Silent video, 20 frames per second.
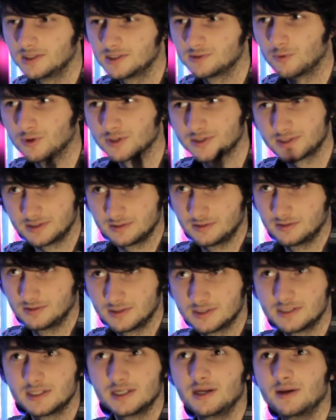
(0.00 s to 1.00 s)
this was
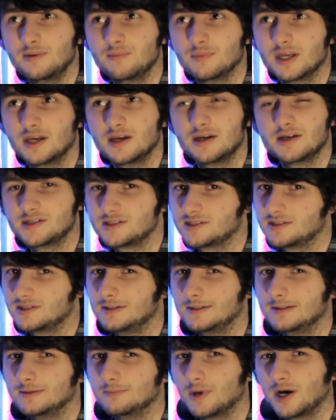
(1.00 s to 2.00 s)
the same case
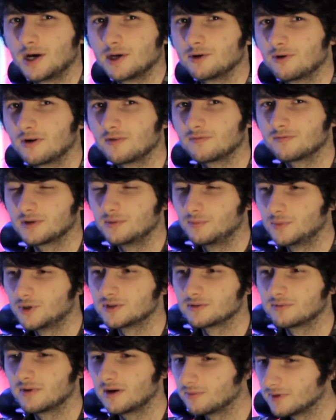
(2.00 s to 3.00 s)
in Minecraft for the
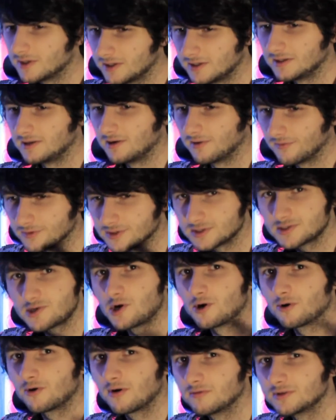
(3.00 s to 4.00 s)
most part, but that did have a
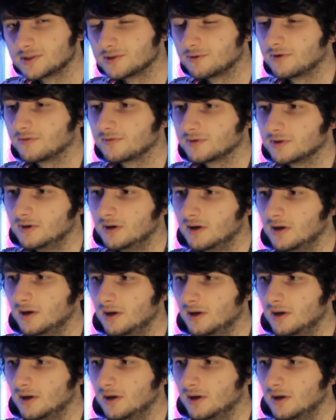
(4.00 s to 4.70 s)
score every so often.